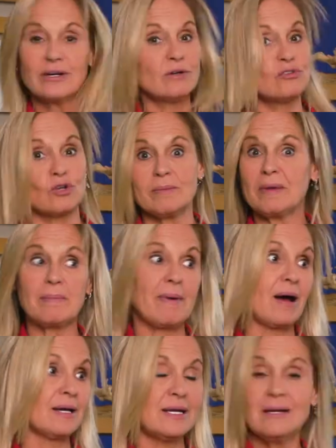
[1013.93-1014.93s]
I don't train my
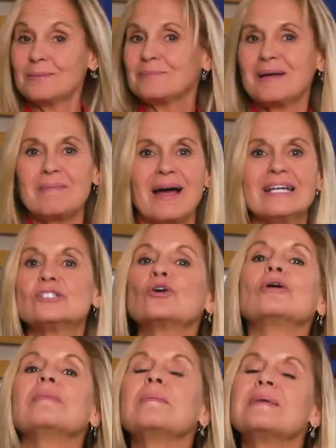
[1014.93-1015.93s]
body, my mind,
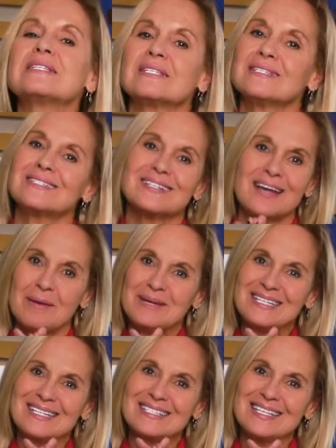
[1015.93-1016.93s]
or my business to come
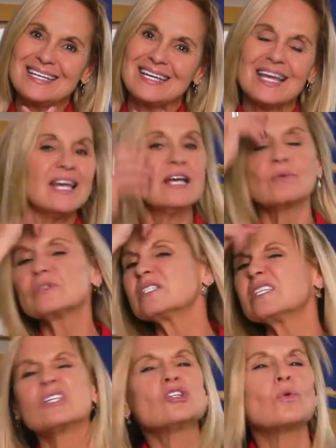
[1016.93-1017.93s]
into sync. It was
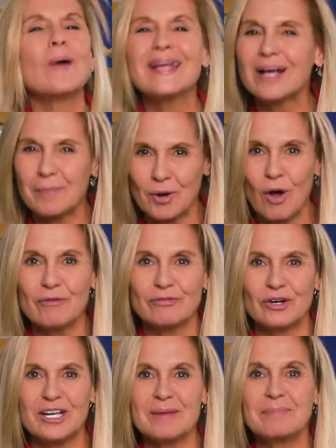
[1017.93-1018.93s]
such a wake-up call
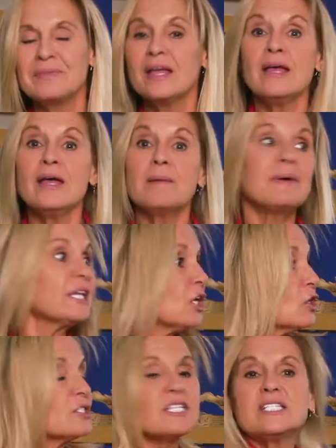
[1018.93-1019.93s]
for him. But
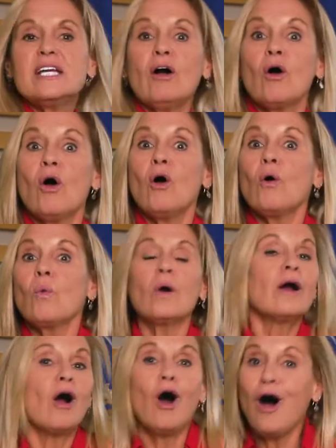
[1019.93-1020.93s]
here's the deal.
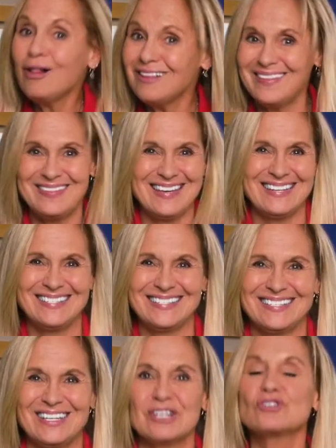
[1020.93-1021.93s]
We're all in
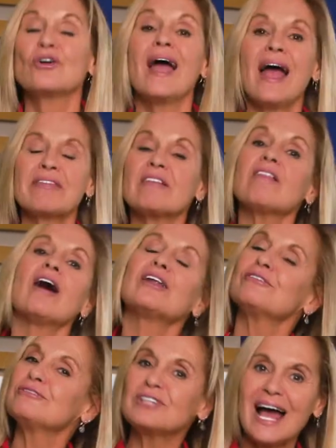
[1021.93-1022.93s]
this triathlon
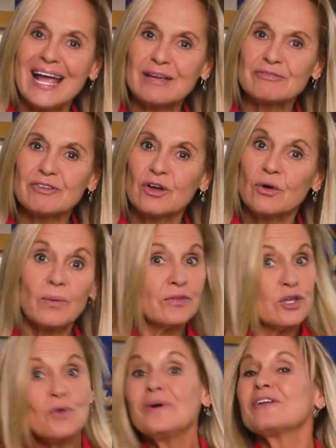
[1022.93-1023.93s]
of life,
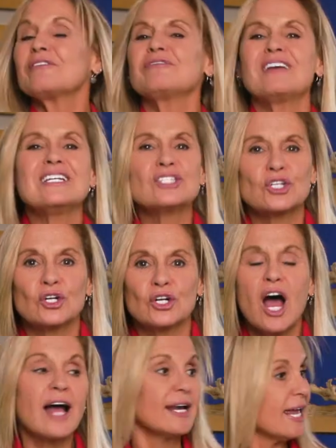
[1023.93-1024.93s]
whether you want to face it or
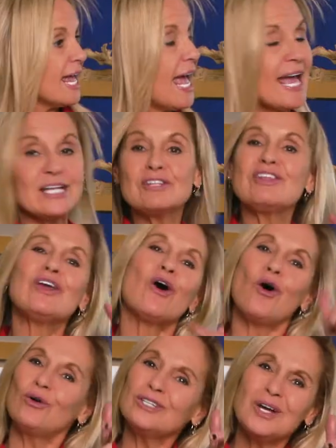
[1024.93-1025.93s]
not. And the
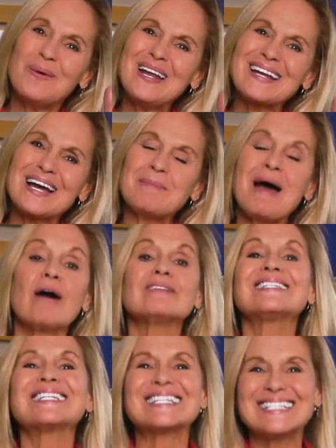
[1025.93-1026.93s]
only way to come out
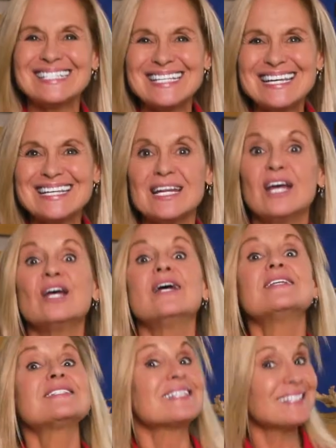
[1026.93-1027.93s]
succeed
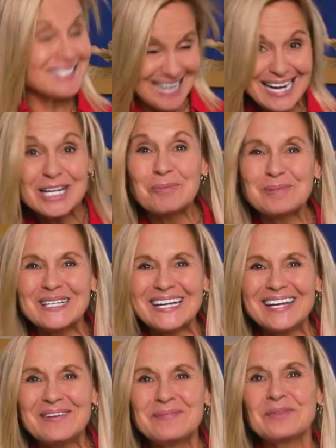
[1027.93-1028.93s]

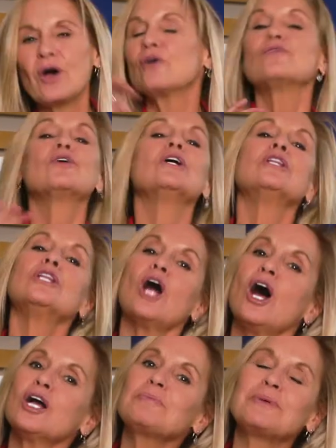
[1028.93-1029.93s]
sustainably over a
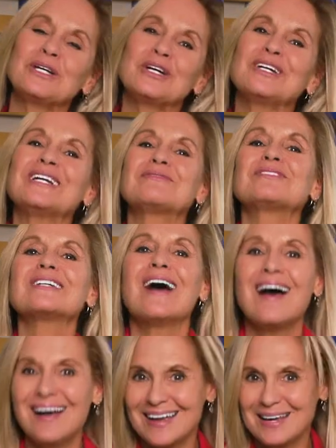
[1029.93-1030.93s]
long period of
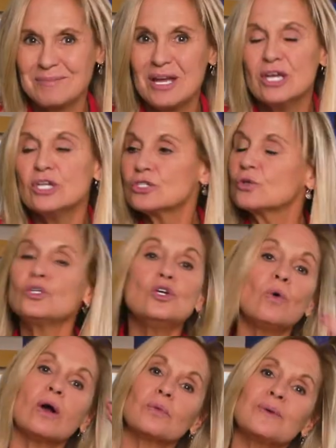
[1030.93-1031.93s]
time, so
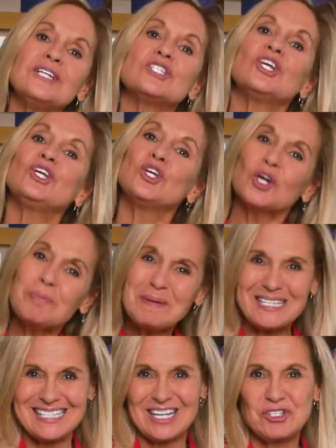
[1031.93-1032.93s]
you are reaching your
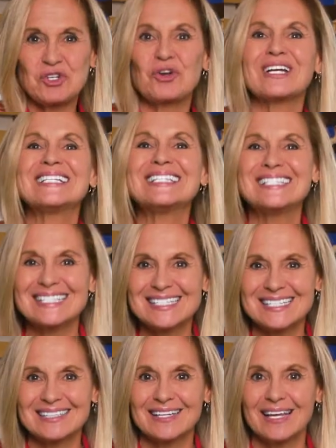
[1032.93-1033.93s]
potential
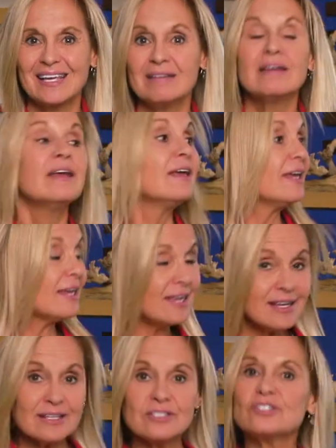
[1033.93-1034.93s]
consistently,
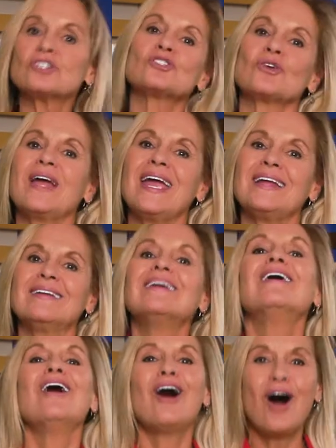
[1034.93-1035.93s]
is to train
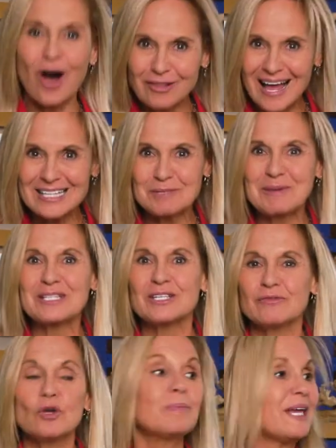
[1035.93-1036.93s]
all aspects
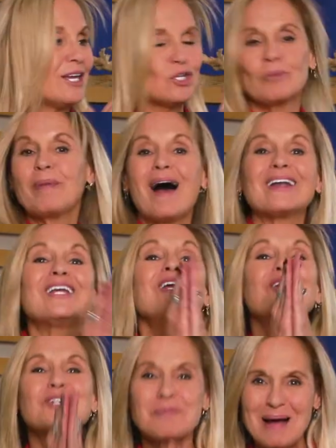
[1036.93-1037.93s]
of your being, your body,
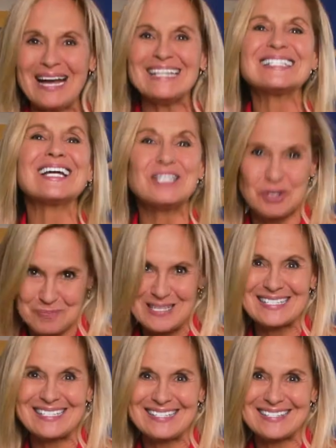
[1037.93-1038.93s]
your mind, and your
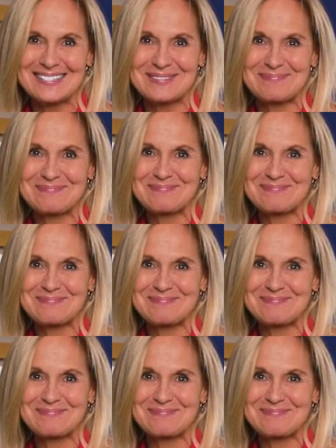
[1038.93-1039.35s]
business.